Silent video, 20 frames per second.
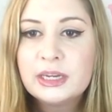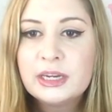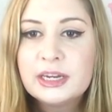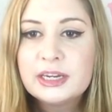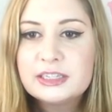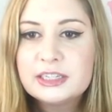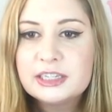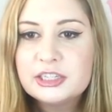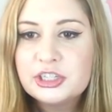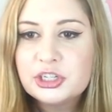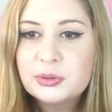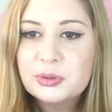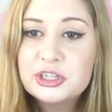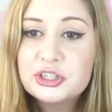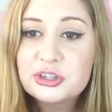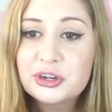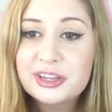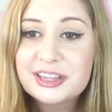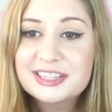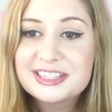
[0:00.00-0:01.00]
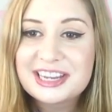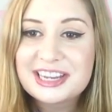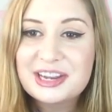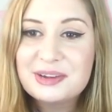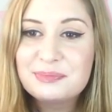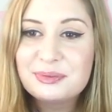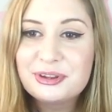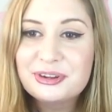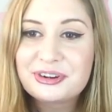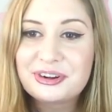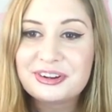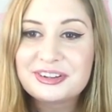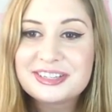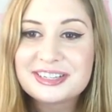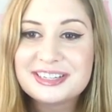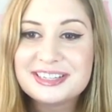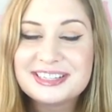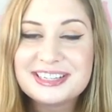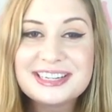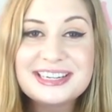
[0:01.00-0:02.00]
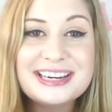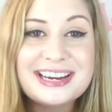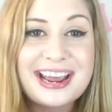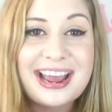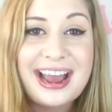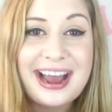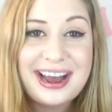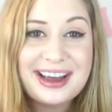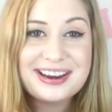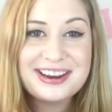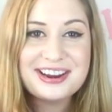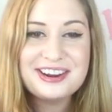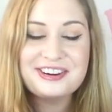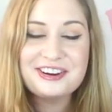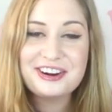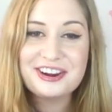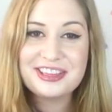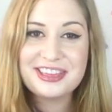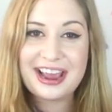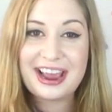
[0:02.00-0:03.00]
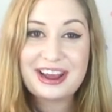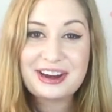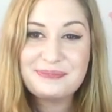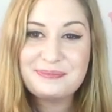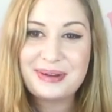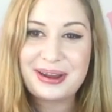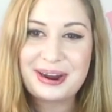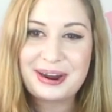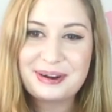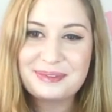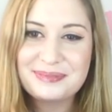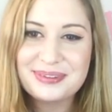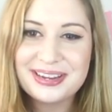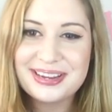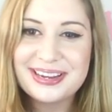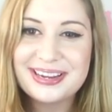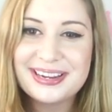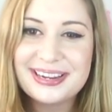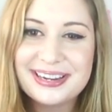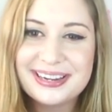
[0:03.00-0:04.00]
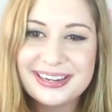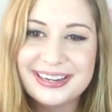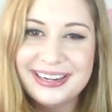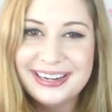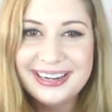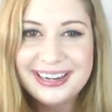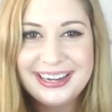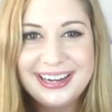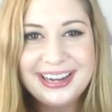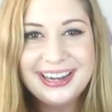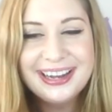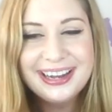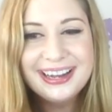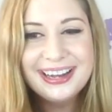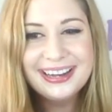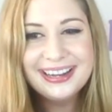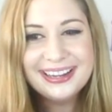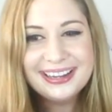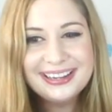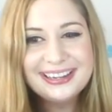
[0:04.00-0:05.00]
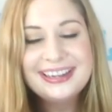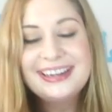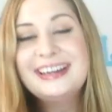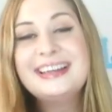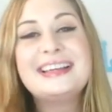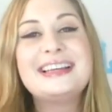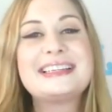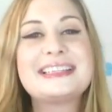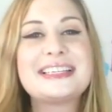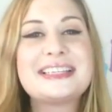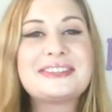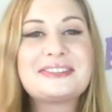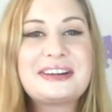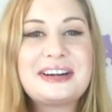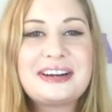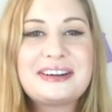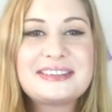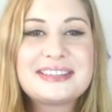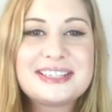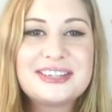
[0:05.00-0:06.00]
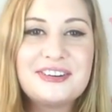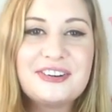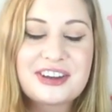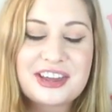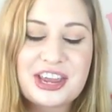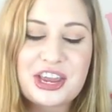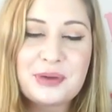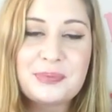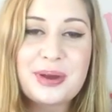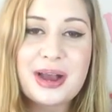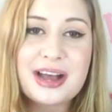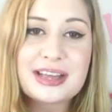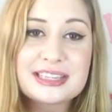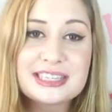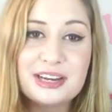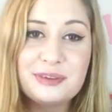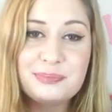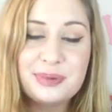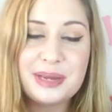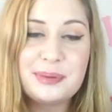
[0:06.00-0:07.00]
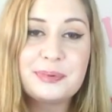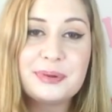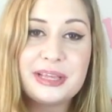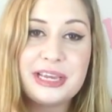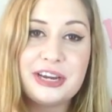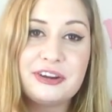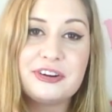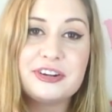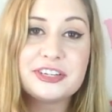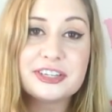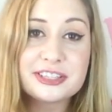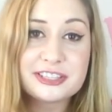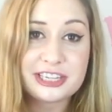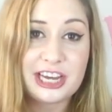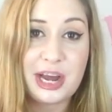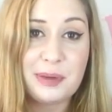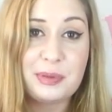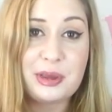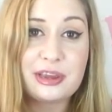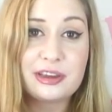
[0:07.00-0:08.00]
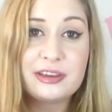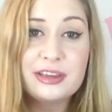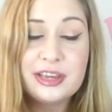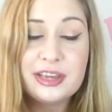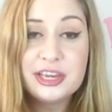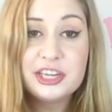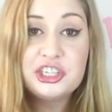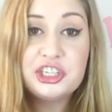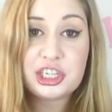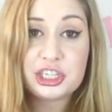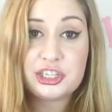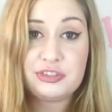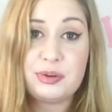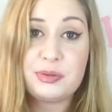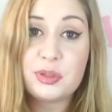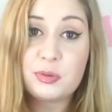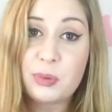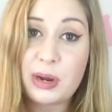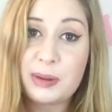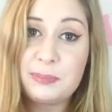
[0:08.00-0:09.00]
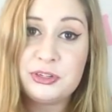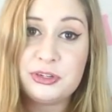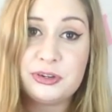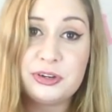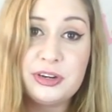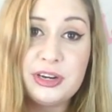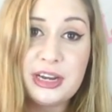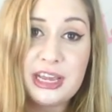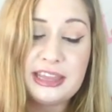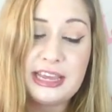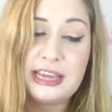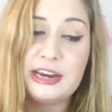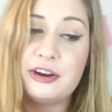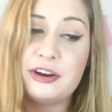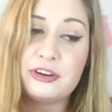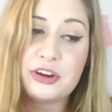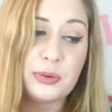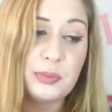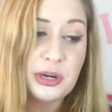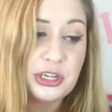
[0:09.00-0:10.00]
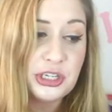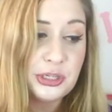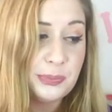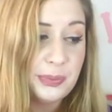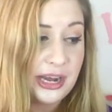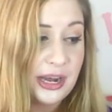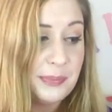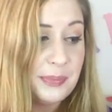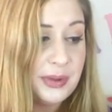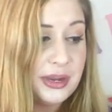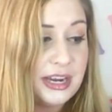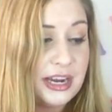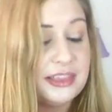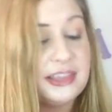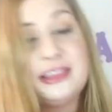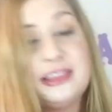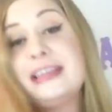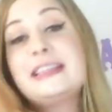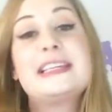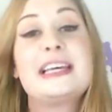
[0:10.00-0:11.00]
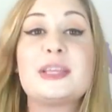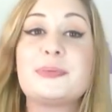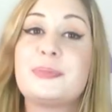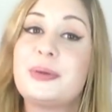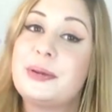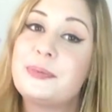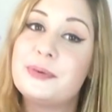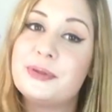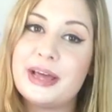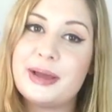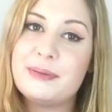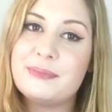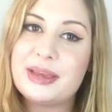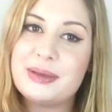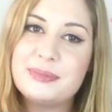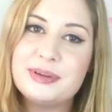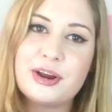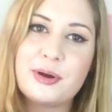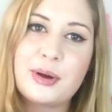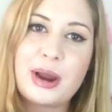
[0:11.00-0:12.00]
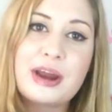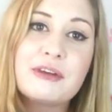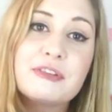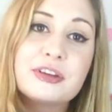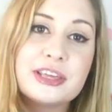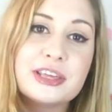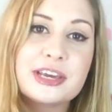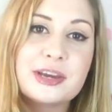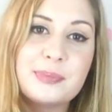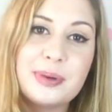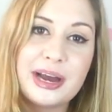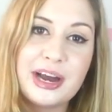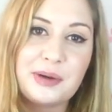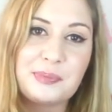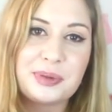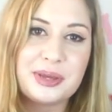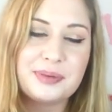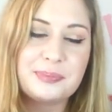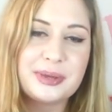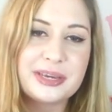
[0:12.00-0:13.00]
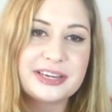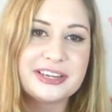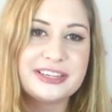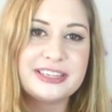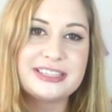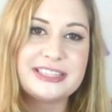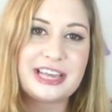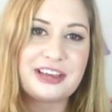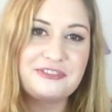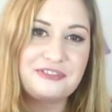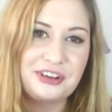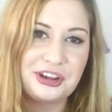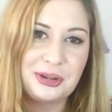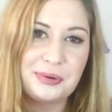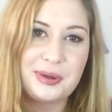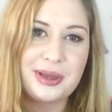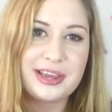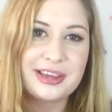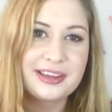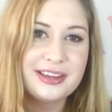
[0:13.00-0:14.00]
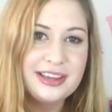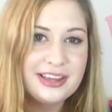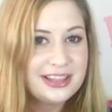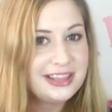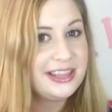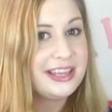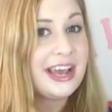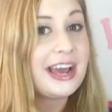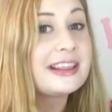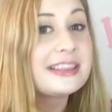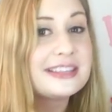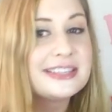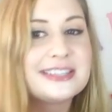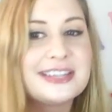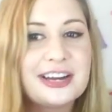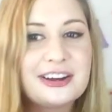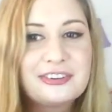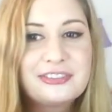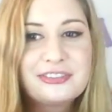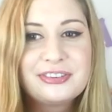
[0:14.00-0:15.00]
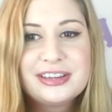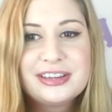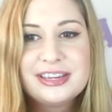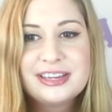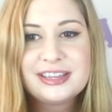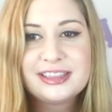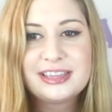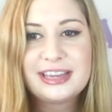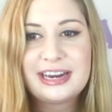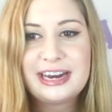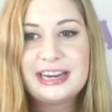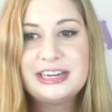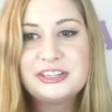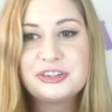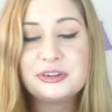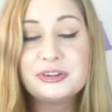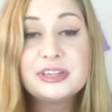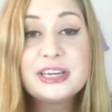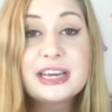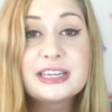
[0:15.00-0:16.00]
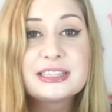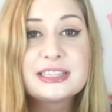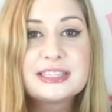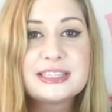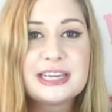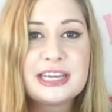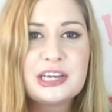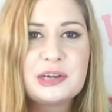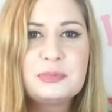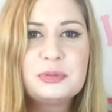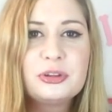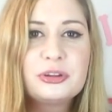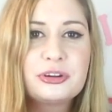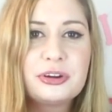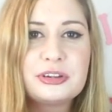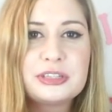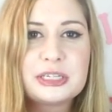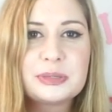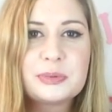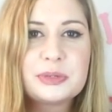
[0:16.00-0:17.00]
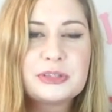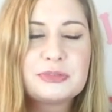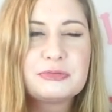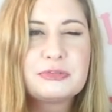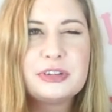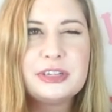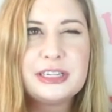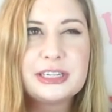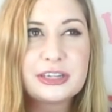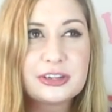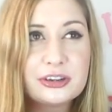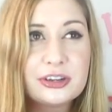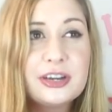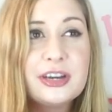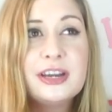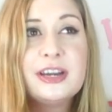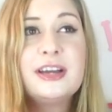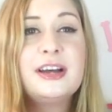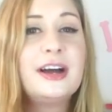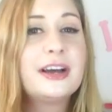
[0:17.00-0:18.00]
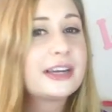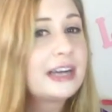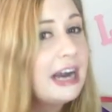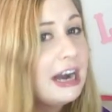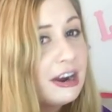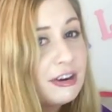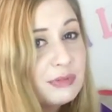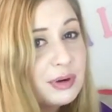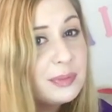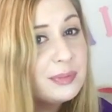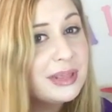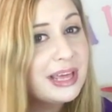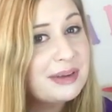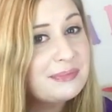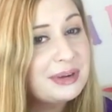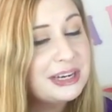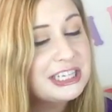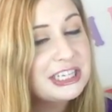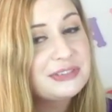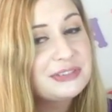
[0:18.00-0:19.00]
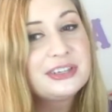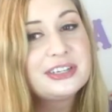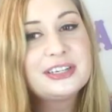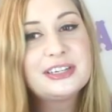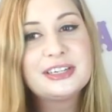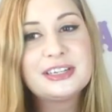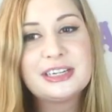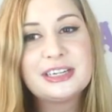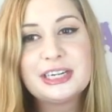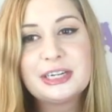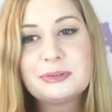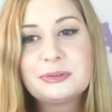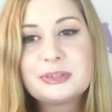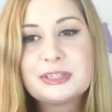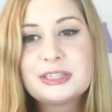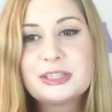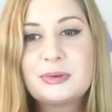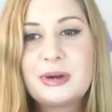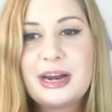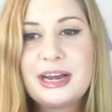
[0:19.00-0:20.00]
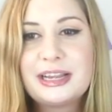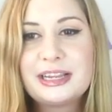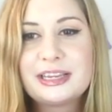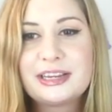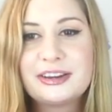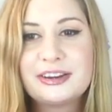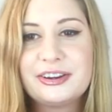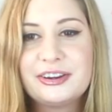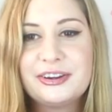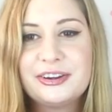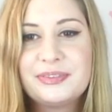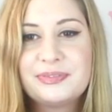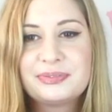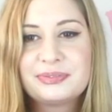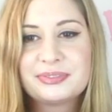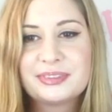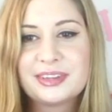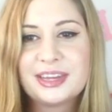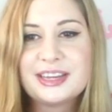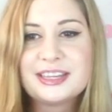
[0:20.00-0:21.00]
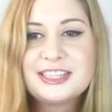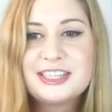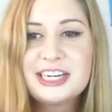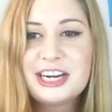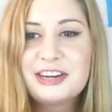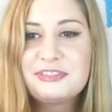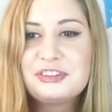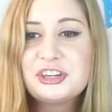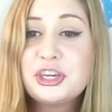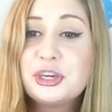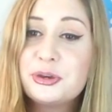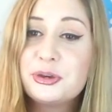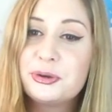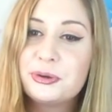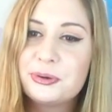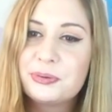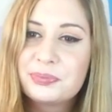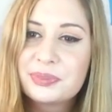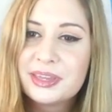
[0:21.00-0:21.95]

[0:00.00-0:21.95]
Did you enjoy the Sea and Blue concert in Sydney? How do you know that about me? This is what I was talking about. Some people here are just coming just from the webtoon and they don't know much about me. And then there's other people that maybe know everything about me because they're following the other stuff that I do. Yes, the Sea and Blue concert was really good. Can't remember that much of it. It was a while ago. A stuffed Hugh.